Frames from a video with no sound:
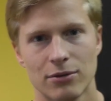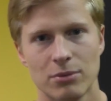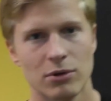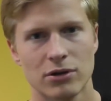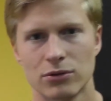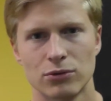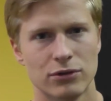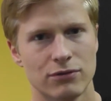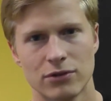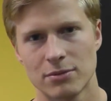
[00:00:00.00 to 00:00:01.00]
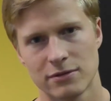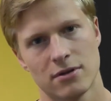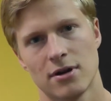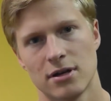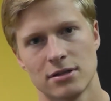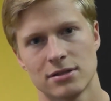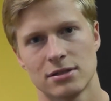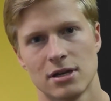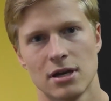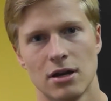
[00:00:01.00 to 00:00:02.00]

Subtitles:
I've been working on all different types of clients,